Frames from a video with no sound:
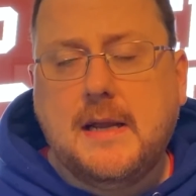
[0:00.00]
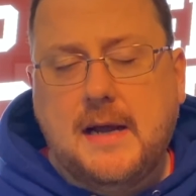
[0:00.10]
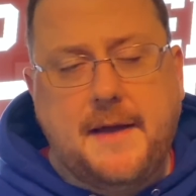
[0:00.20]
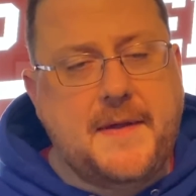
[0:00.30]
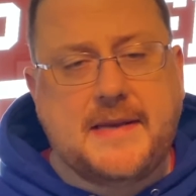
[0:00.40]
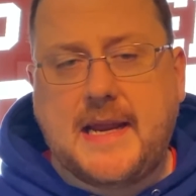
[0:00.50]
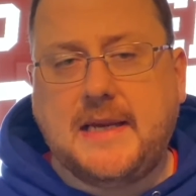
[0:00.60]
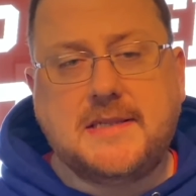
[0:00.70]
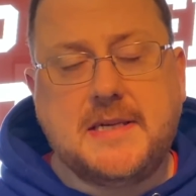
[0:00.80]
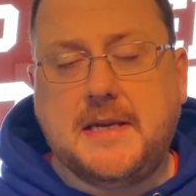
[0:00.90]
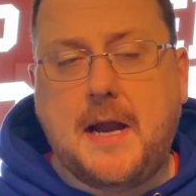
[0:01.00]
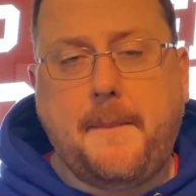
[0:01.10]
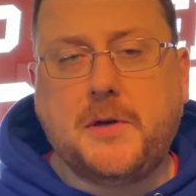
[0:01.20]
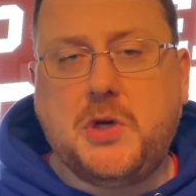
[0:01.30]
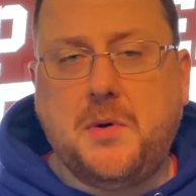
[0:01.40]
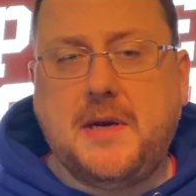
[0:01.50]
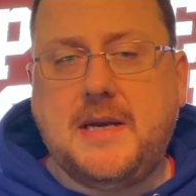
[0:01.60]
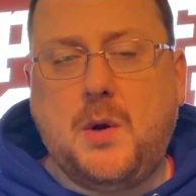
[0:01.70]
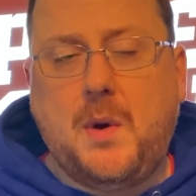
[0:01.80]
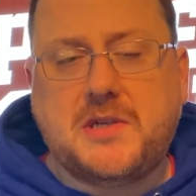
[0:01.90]
I think they can see an opportunity
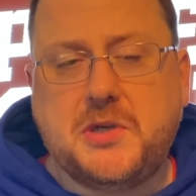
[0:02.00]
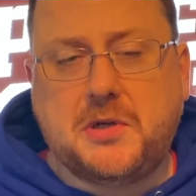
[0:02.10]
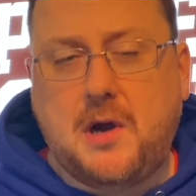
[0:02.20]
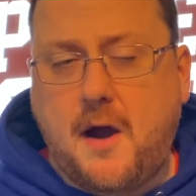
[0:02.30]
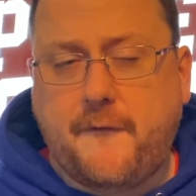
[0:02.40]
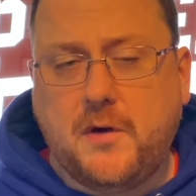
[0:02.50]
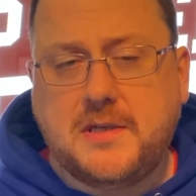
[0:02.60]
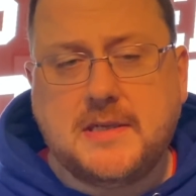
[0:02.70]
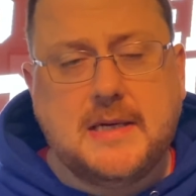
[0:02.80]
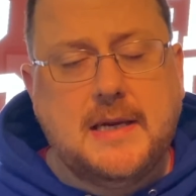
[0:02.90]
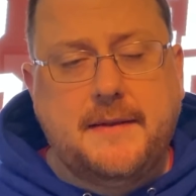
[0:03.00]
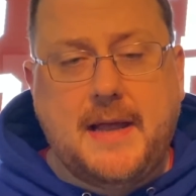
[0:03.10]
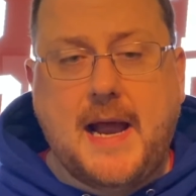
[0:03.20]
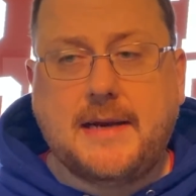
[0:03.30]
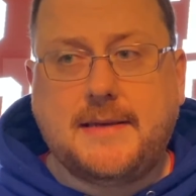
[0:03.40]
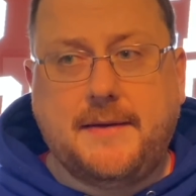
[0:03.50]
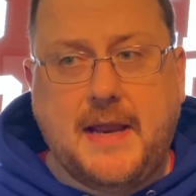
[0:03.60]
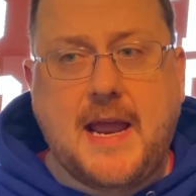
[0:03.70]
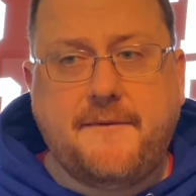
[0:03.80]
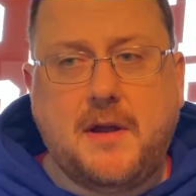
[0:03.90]
in the Western Conference that
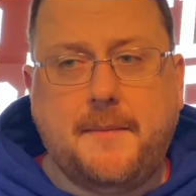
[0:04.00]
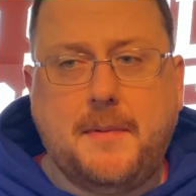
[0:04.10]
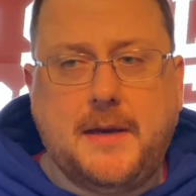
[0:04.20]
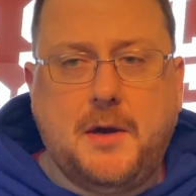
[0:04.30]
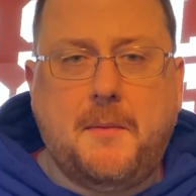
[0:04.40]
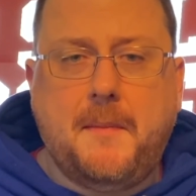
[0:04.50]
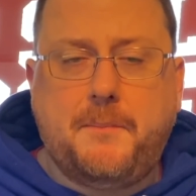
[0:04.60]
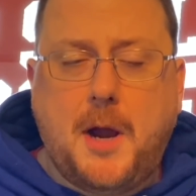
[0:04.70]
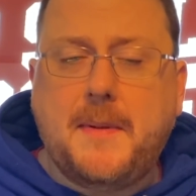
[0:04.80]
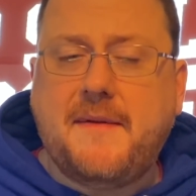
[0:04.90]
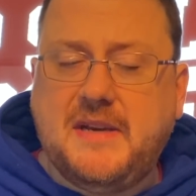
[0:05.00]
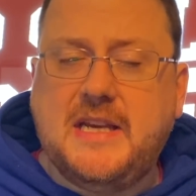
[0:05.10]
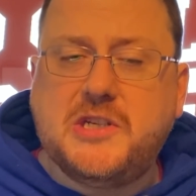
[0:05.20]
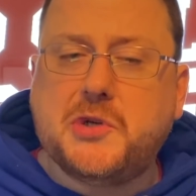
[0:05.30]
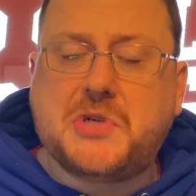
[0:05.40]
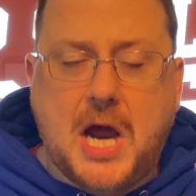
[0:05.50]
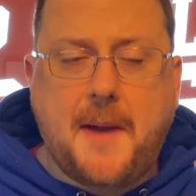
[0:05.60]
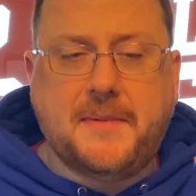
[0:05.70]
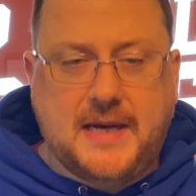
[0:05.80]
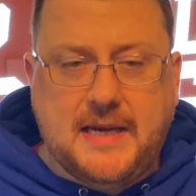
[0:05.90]
they have probably have an easier
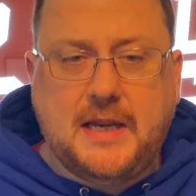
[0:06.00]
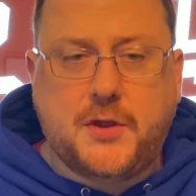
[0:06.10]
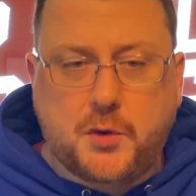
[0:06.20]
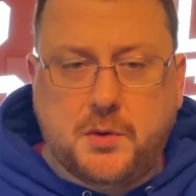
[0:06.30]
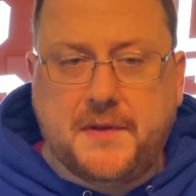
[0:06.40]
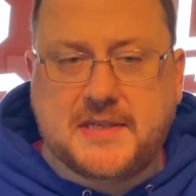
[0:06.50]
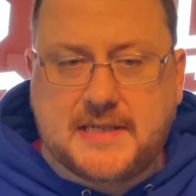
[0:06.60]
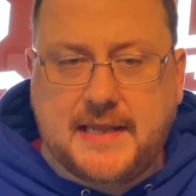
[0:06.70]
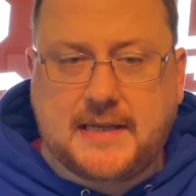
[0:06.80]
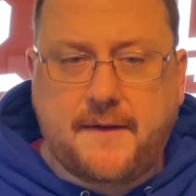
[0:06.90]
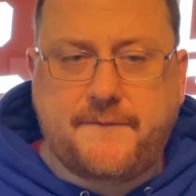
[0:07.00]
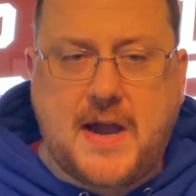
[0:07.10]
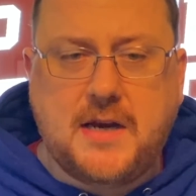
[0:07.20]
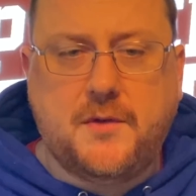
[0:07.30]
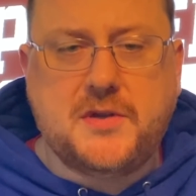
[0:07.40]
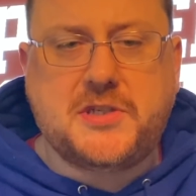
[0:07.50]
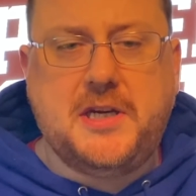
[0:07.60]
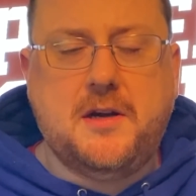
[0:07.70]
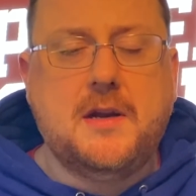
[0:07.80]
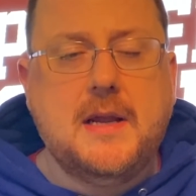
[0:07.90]
time getting through to the Stanley Cup final this
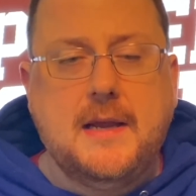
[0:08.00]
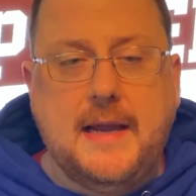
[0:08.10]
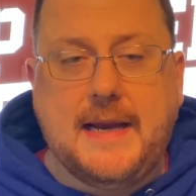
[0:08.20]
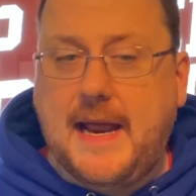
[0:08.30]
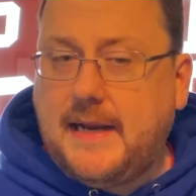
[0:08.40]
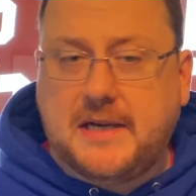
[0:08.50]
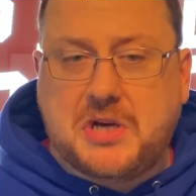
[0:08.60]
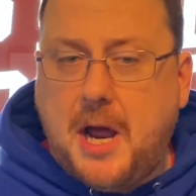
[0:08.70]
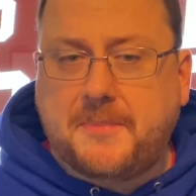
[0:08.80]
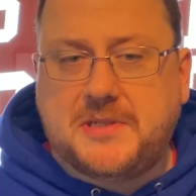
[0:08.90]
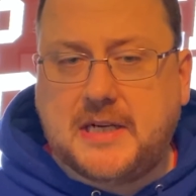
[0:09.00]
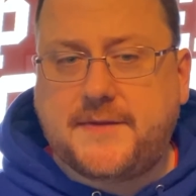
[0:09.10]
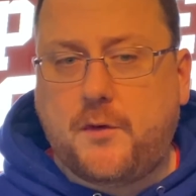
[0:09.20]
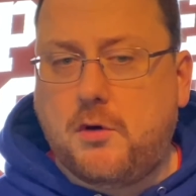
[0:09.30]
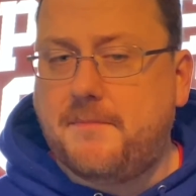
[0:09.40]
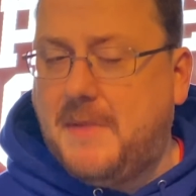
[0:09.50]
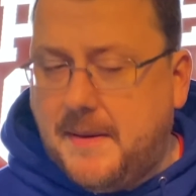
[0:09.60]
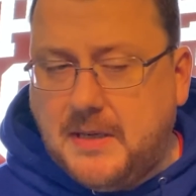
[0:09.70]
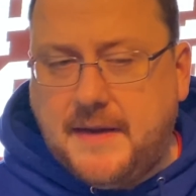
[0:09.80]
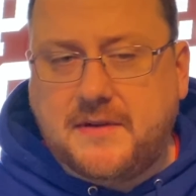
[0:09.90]
year, and adding a top six forward,
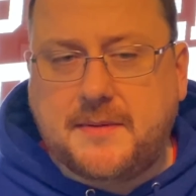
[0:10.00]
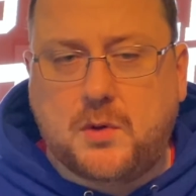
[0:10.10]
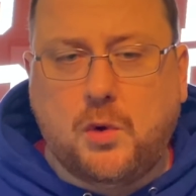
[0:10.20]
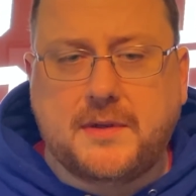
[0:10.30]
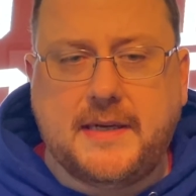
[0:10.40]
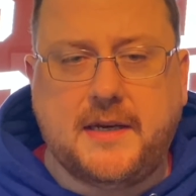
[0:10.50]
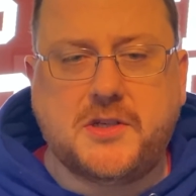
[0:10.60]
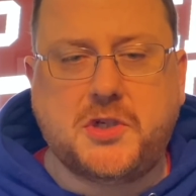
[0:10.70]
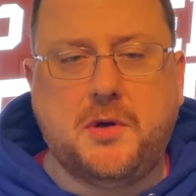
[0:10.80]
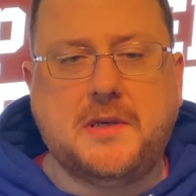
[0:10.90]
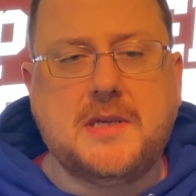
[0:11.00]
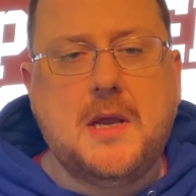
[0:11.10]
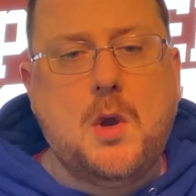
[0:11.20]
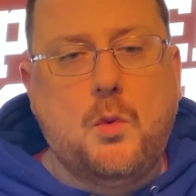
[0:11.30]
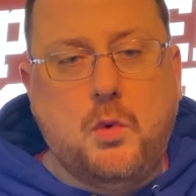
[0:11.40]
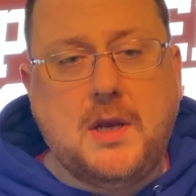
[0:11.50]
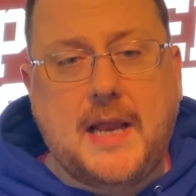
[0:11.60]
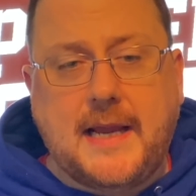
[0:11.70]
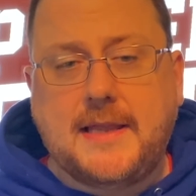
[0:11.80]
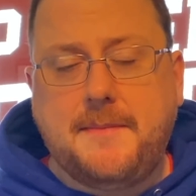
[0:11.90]
maybe even some goaltending insurance, would
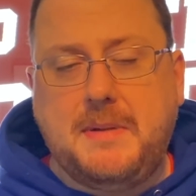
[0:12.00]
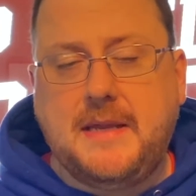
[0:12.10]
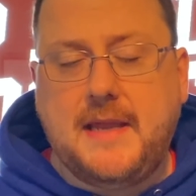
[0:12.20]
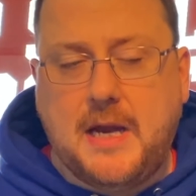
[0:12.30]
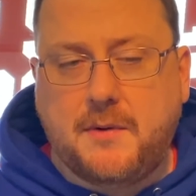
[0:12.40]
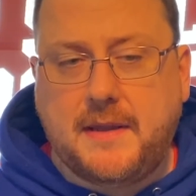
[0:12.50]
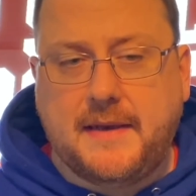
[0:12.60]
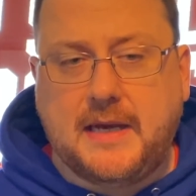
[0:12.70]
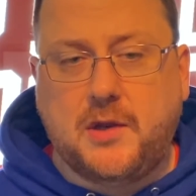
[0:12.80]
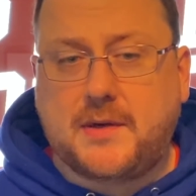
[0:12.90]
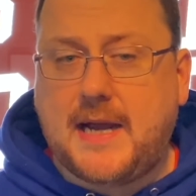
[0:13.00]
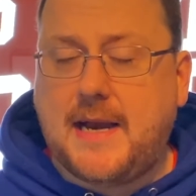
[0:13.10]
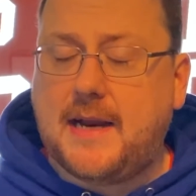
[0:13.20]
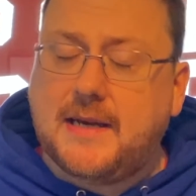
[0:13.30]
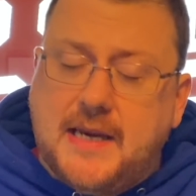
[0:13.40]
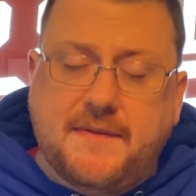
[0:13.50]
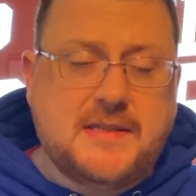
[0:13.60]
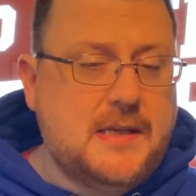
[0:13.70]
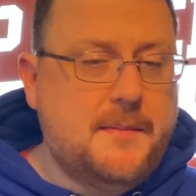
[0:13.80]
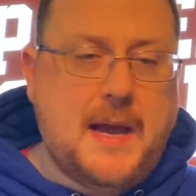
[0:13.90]
likely be the area that they look at. I could even
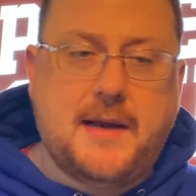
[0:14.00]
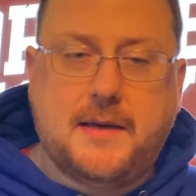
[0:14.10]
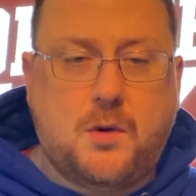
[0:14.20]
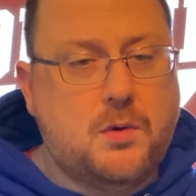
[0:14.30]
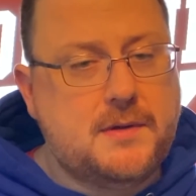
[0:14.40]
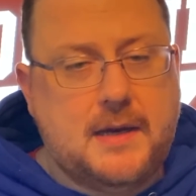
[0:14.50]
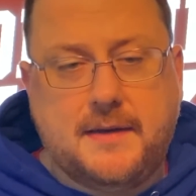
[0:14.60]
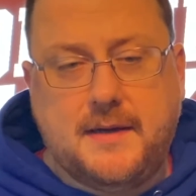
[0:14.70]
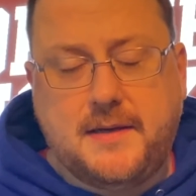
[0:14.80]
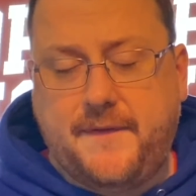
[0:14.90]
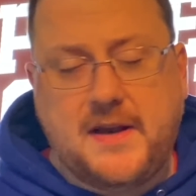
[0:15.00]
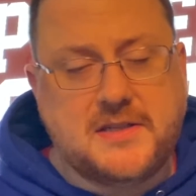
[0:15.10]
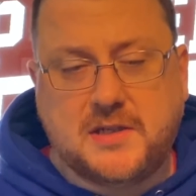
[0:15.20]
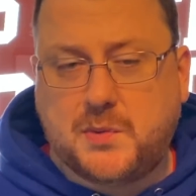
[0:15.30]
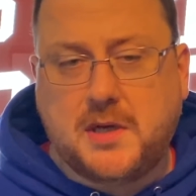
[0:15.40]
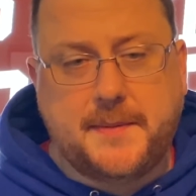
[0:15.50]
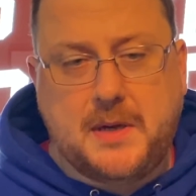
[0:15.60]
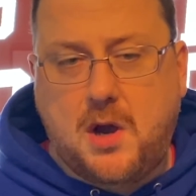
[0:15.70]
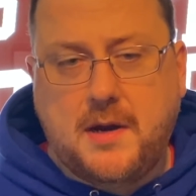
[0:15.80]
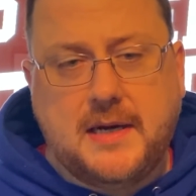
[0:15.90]
see them adding a goal defense as well, to be
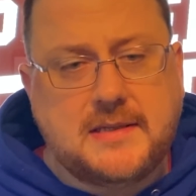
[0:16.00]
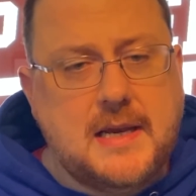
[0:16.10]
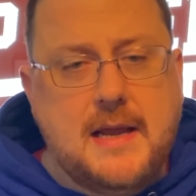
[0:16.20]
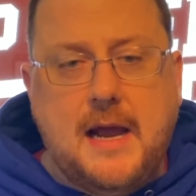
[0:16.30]
honest.